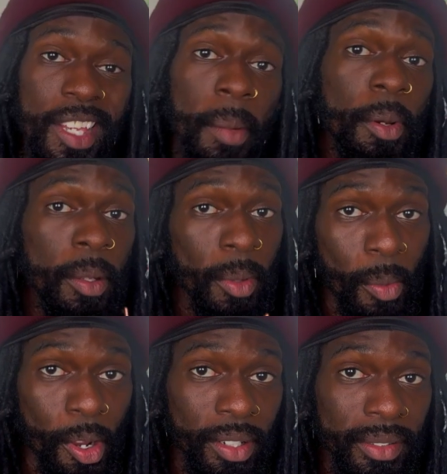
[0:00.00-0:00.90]
how to put them to
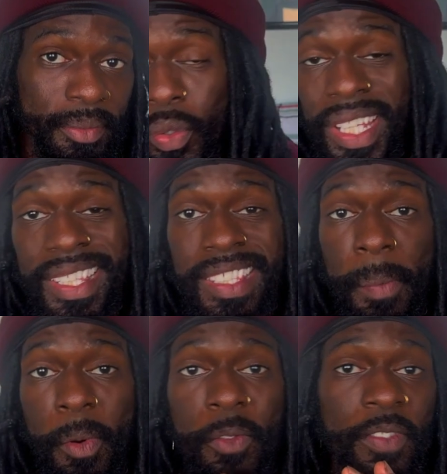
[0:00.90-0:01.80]
work. Do this
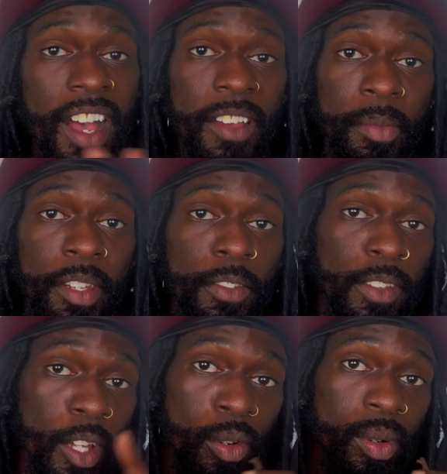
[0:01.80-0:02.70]
simple 5-minute
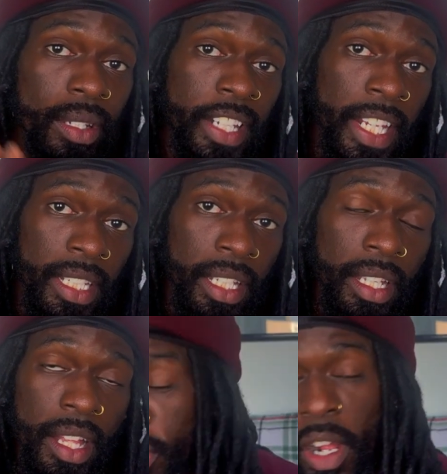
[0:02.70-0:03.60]
flow daily.
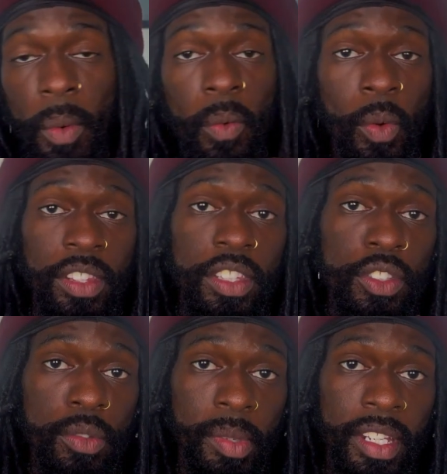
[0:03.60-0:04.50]
Start with 1 to
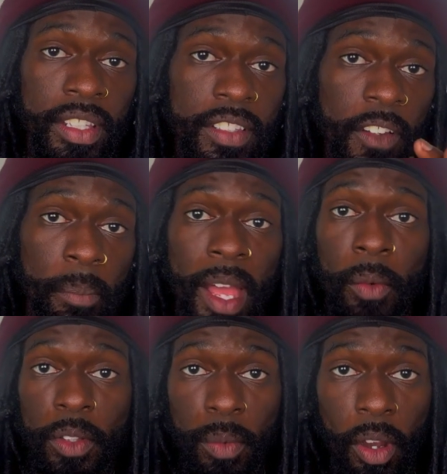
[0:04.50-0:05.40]
2 minutes of
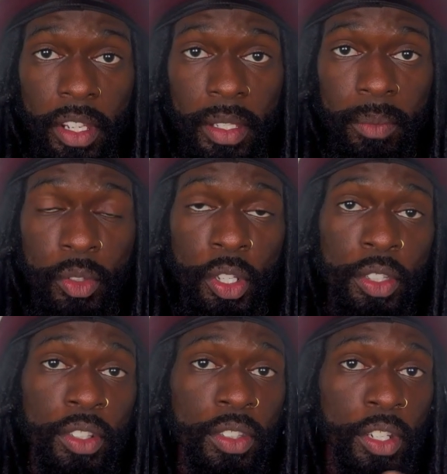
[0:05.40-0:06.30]
backwards walking. You can
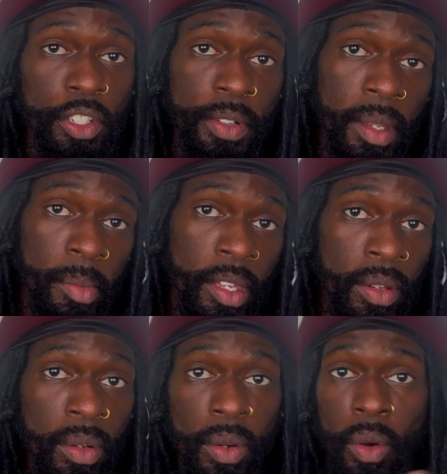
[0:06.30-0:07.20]
do this on the
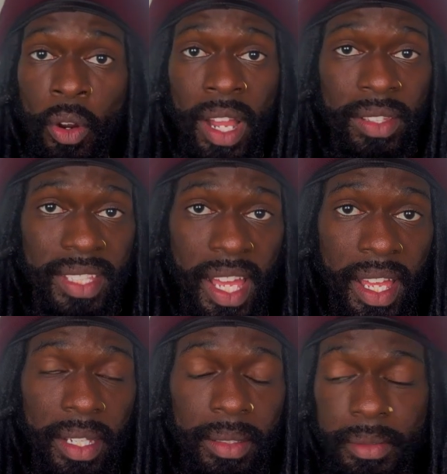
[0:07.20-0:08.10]
treadmill or outside.
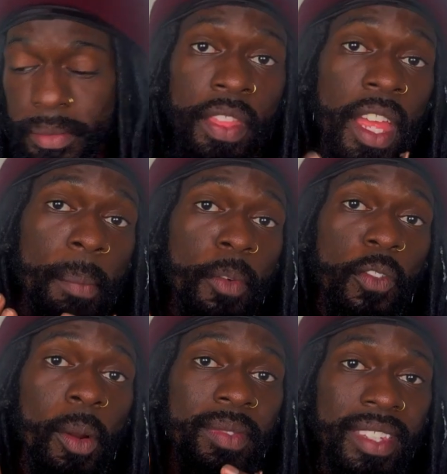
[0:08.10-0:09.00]
Then
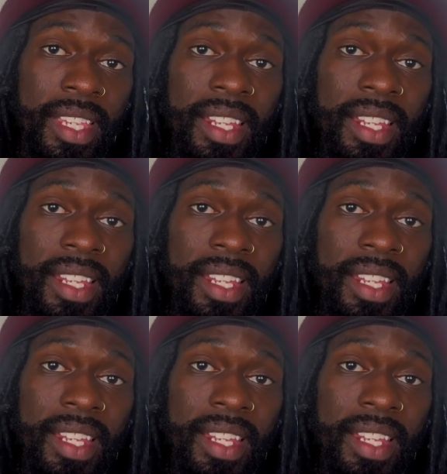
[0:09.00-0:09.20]
perform 10